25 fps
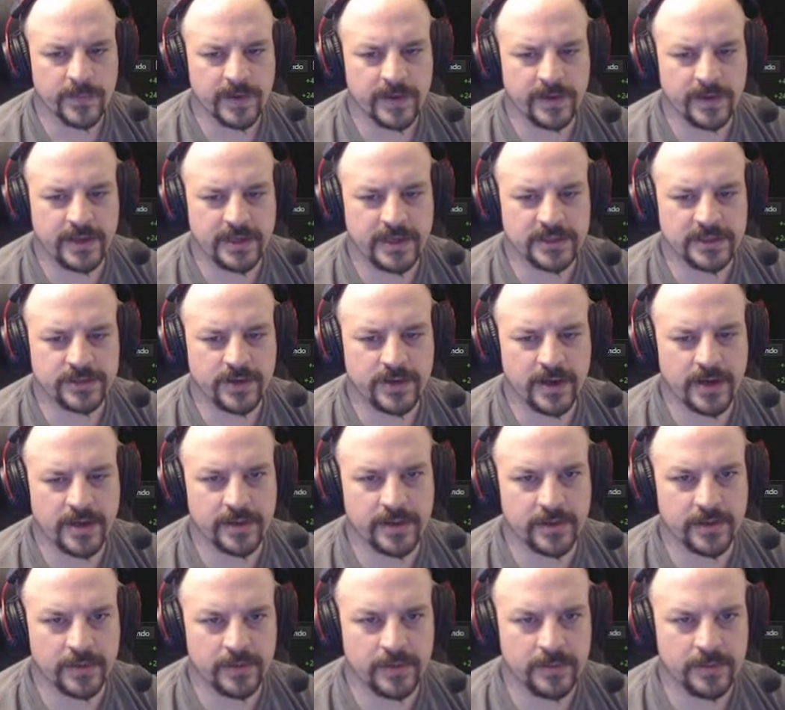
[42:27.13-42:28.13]
Nice try
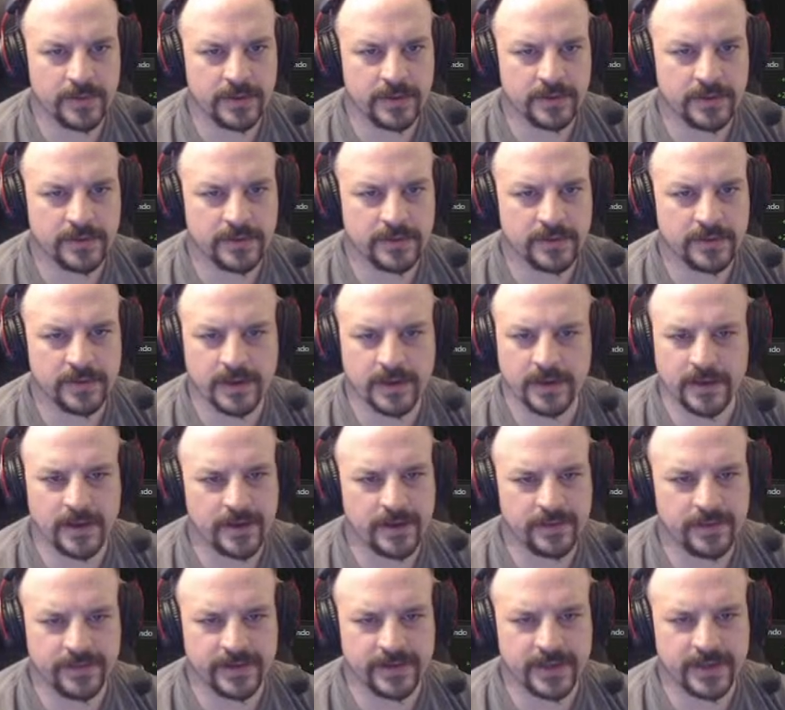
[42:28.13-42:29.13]
though, but I
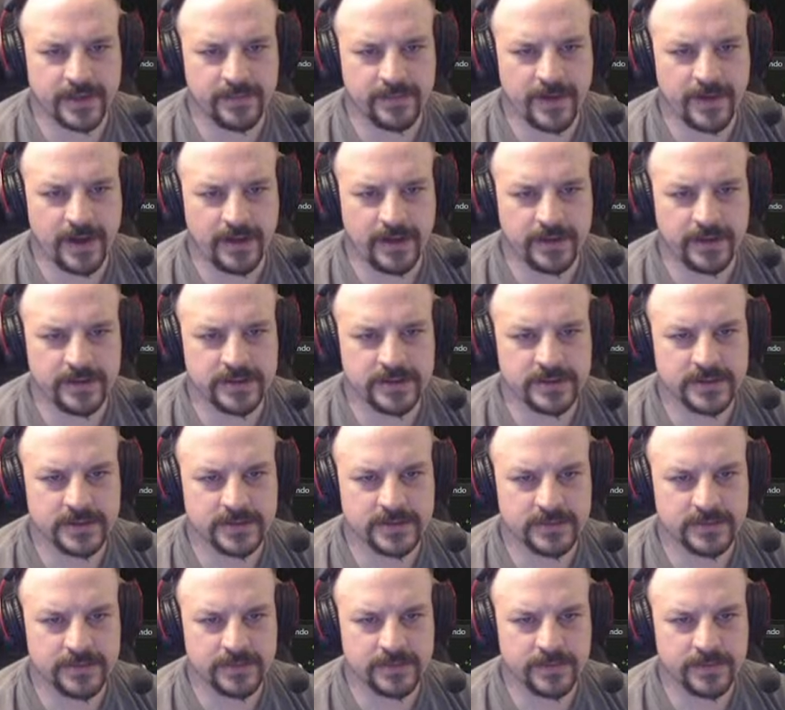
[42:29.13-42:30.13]
don't think that matters.